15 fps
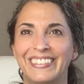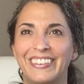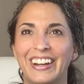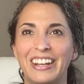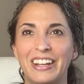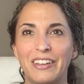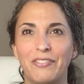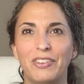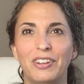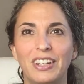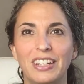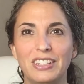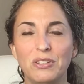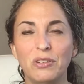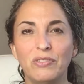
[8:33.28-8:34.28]
Right? If you
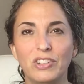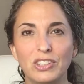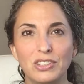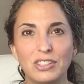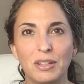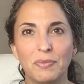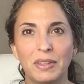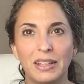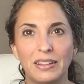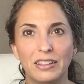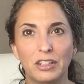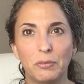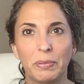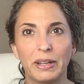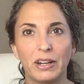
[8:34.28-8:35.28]
need to envision something a
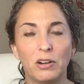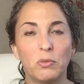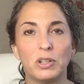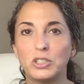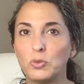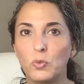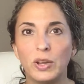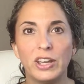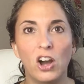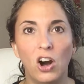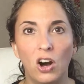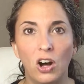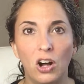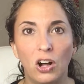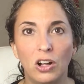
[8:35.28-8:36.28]
little bigger, which we
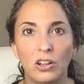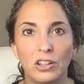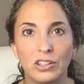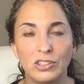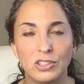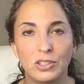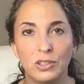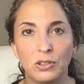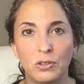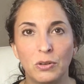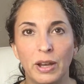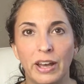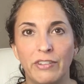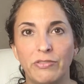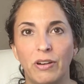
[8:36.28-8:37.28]
all do,
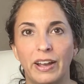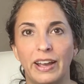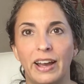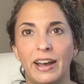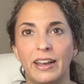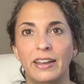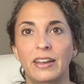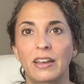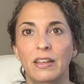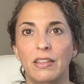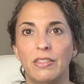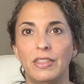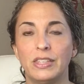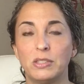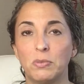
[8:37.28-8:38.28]
FYI,
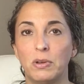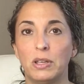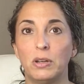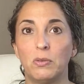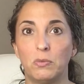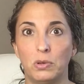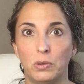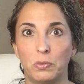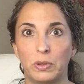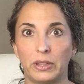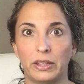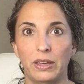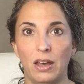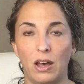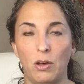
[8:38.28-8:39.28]
this one will
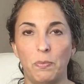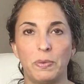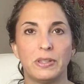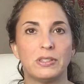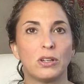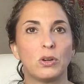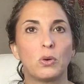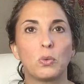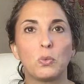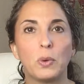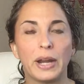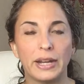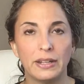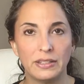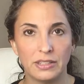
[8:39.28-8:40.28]
really help. It's a
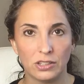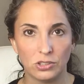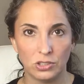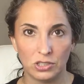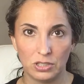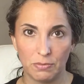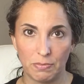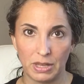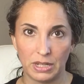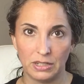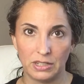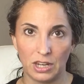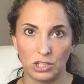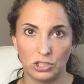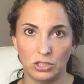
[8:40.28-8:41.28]
great addition to
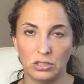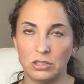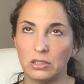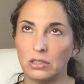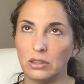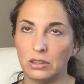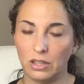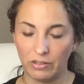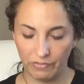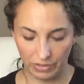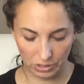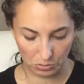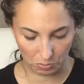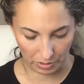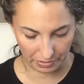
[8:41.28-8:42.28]
meditation. Love
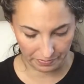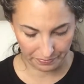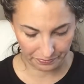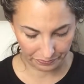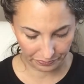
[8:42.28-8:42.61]
this one.